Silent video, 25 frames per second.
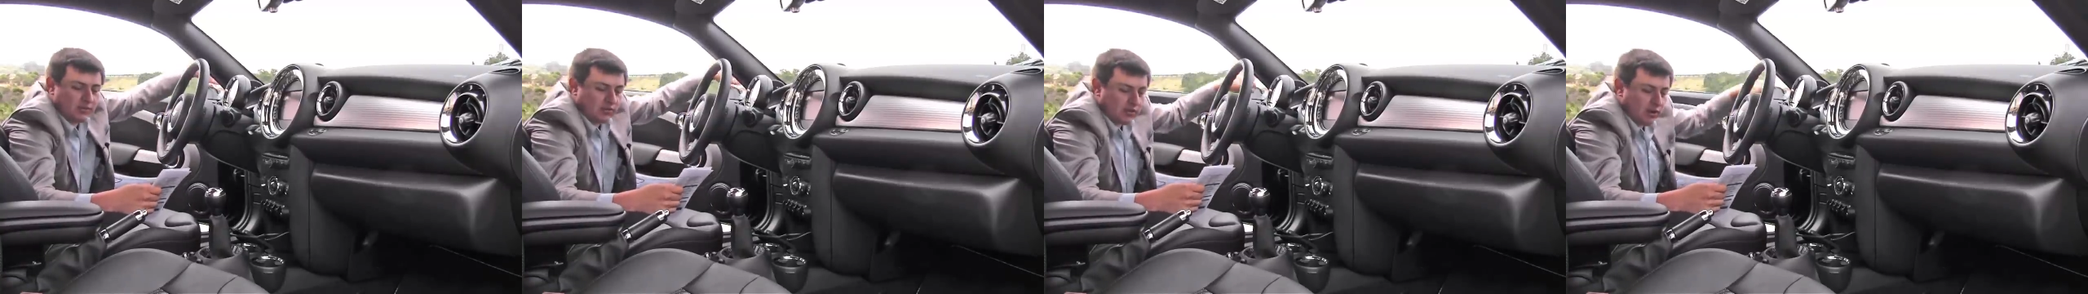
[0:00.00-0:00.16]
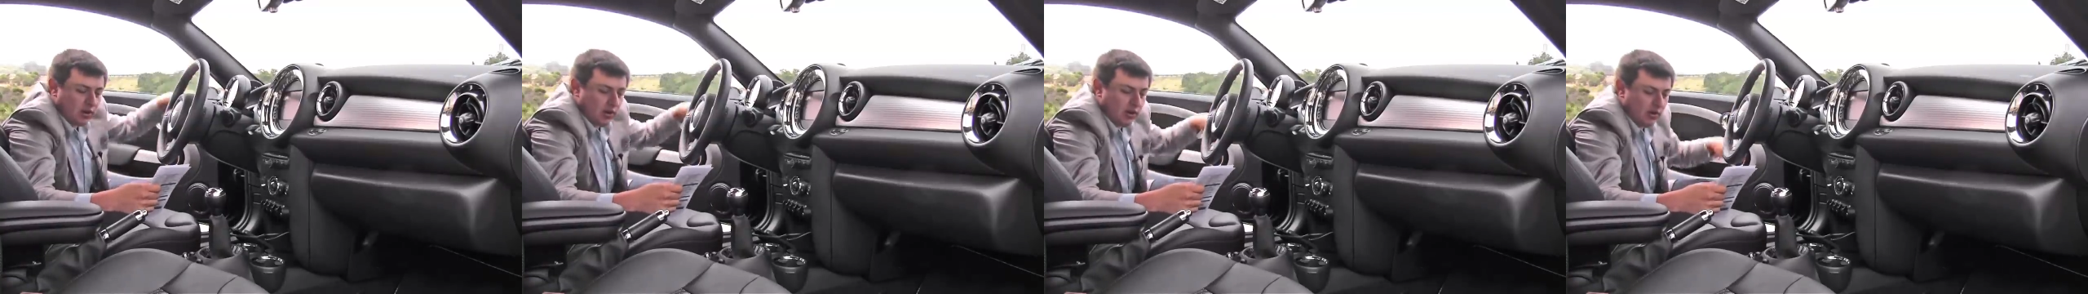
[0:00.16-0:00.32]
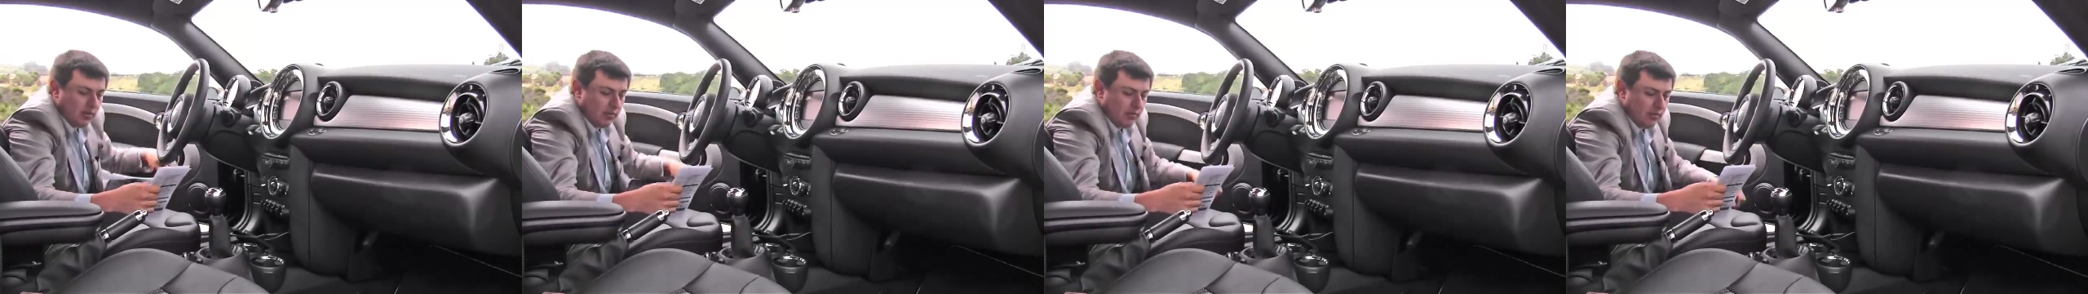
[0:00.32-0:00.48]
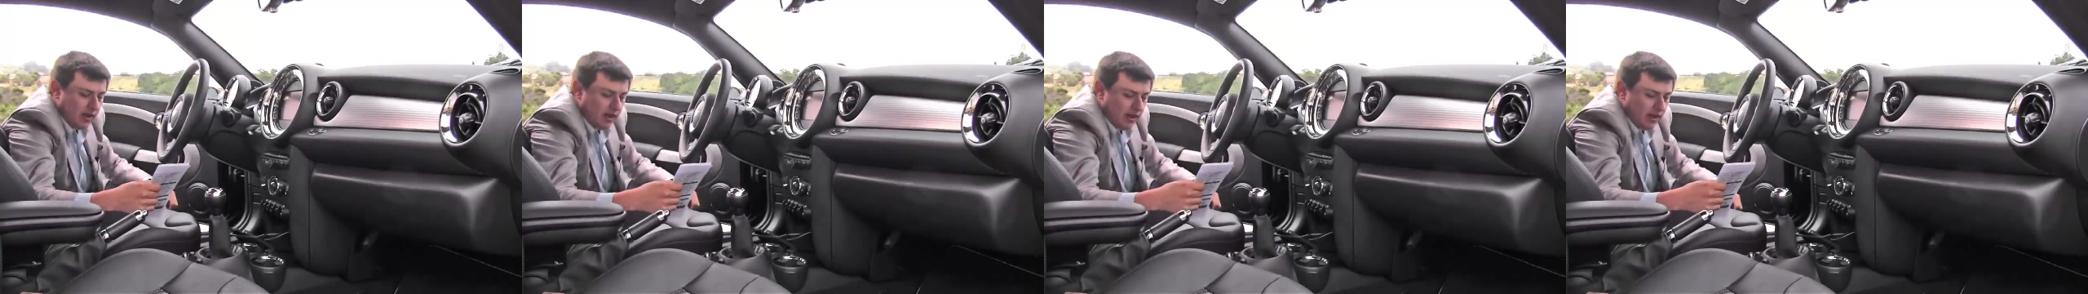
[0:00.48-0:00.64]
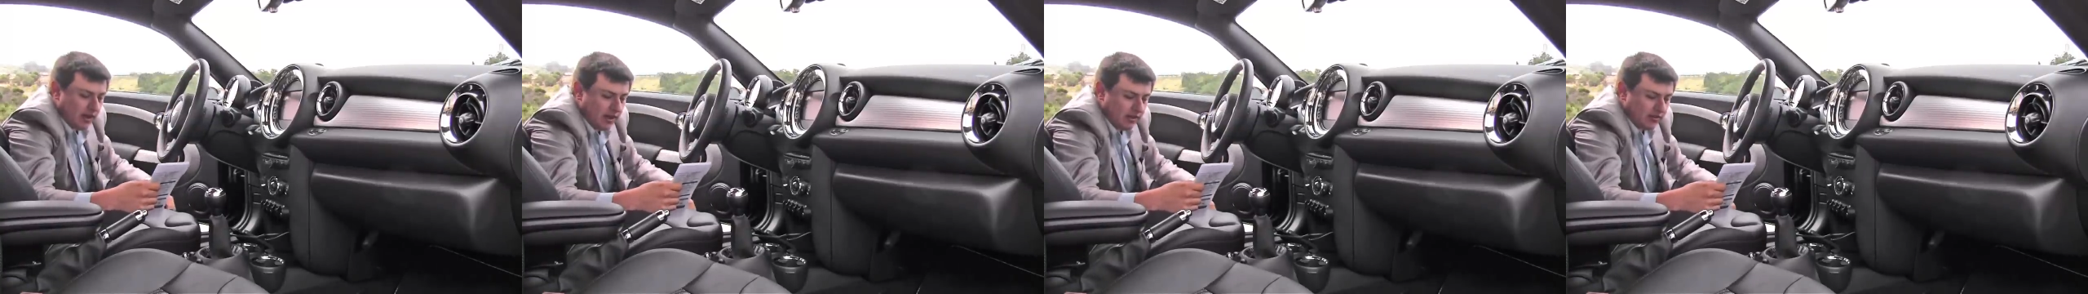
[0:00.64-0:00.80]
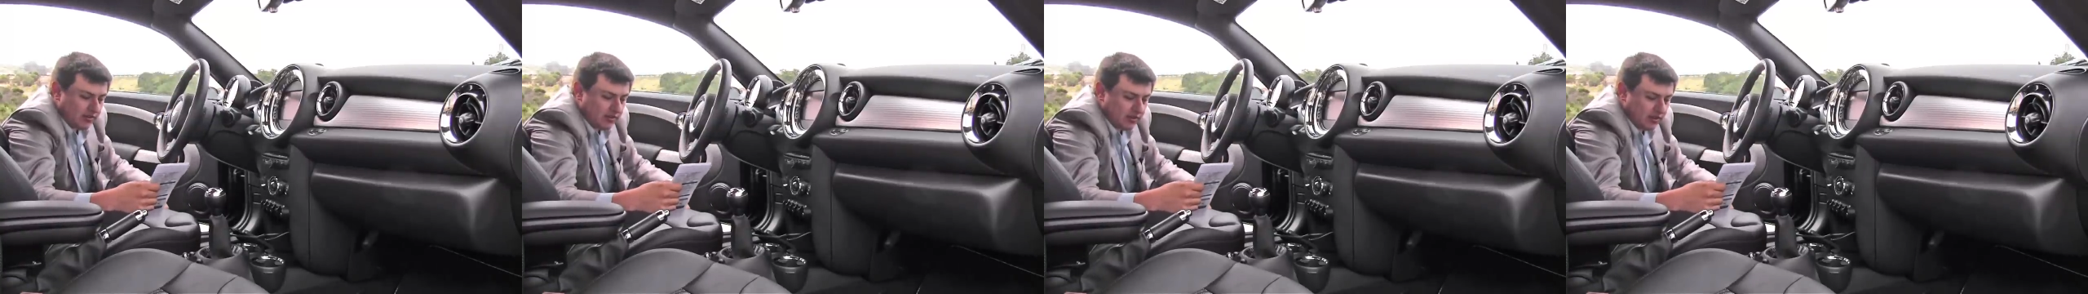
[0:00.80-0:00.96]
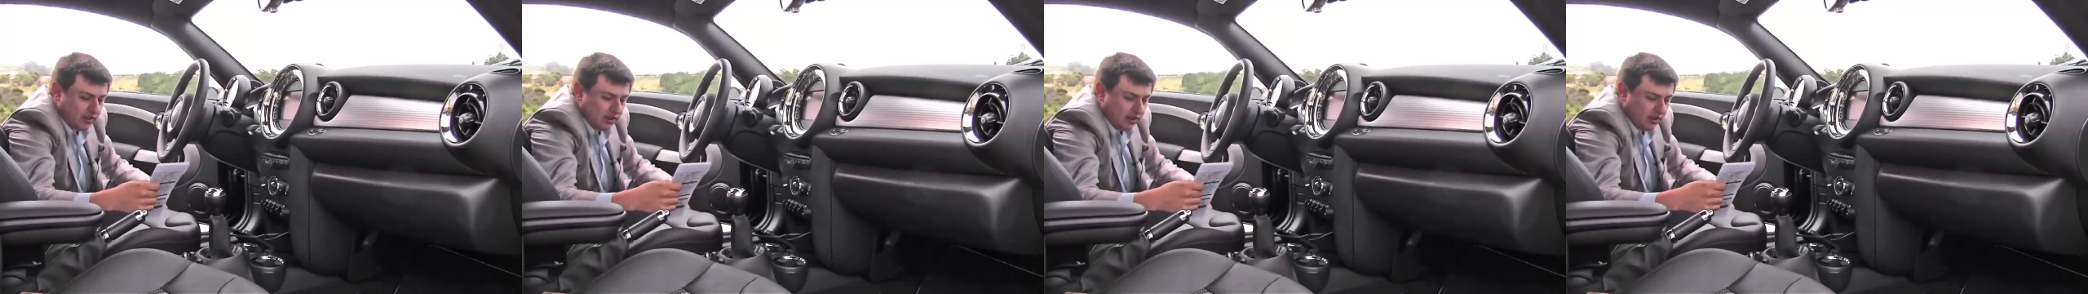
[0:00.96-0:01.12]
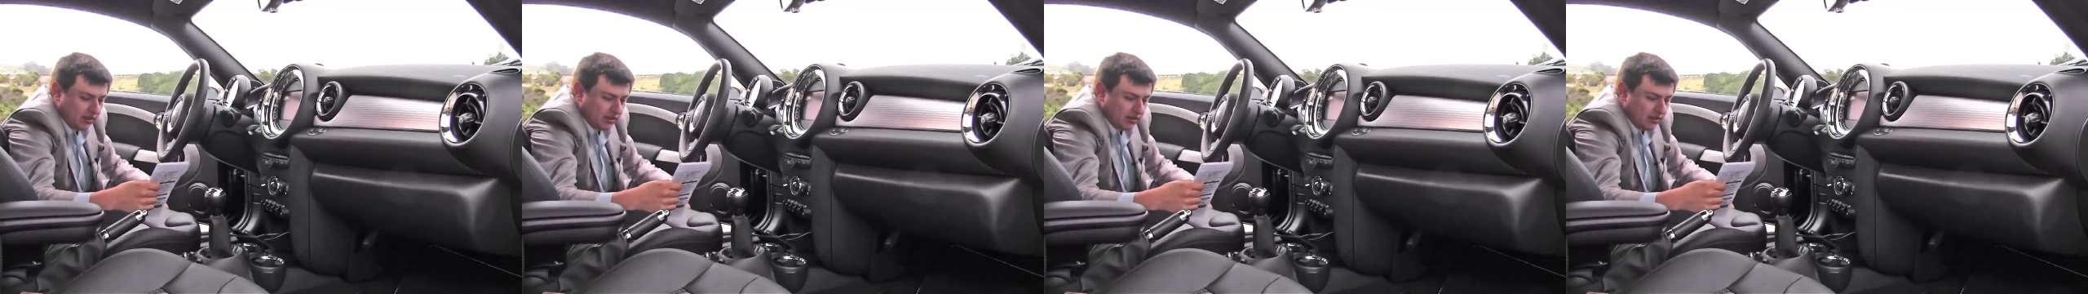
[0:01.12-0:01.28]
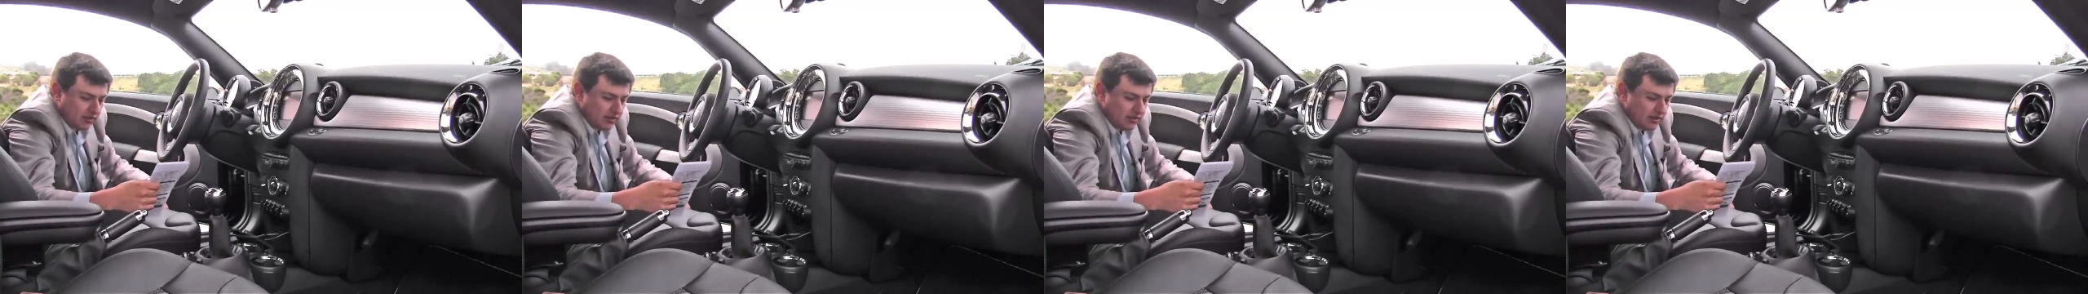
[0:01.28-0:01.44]
chrome, one hundred
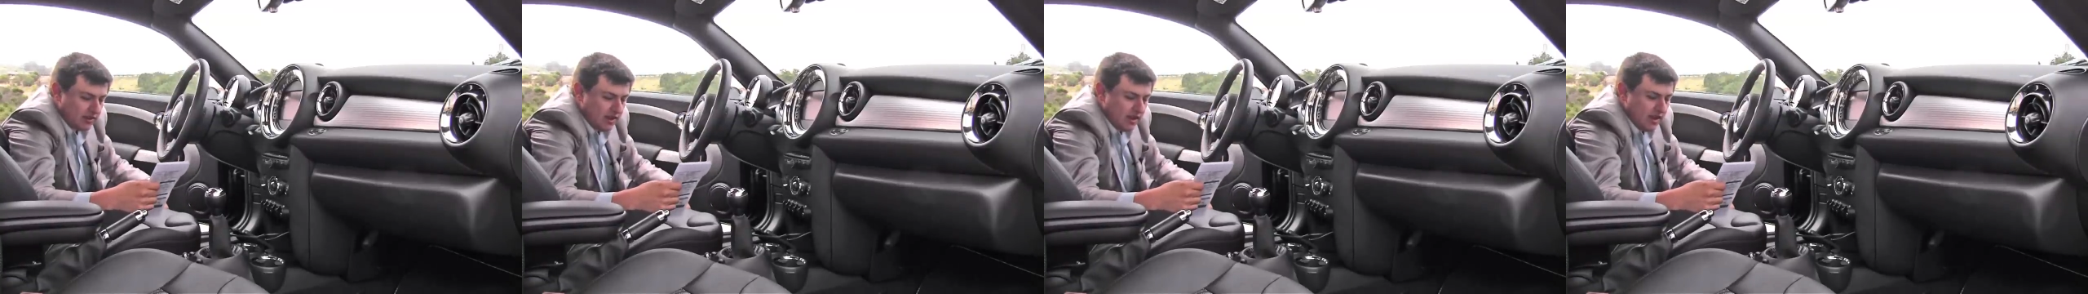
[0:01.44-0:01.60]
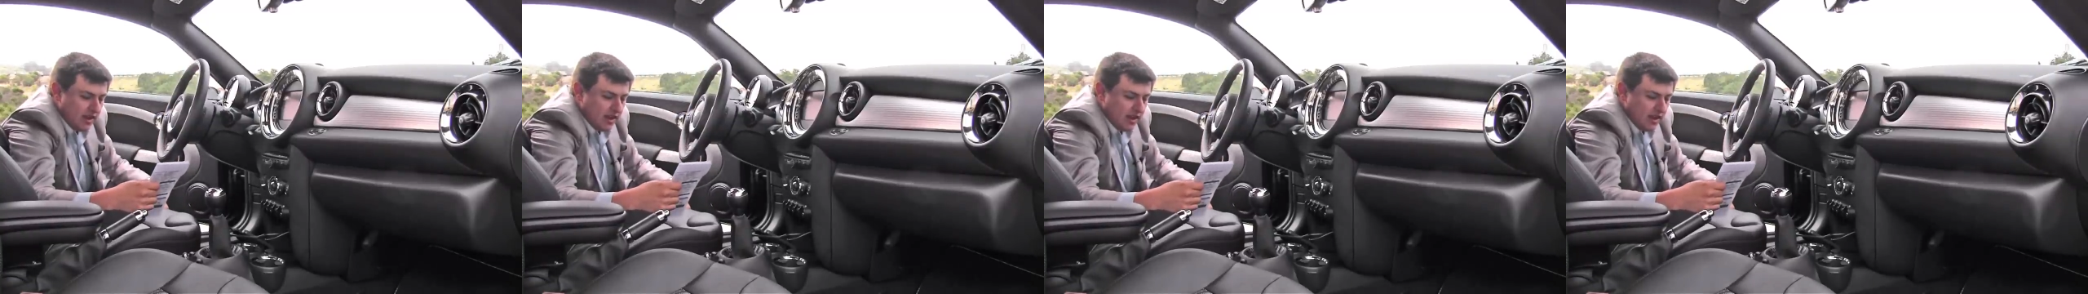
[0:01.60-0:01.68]
dollars.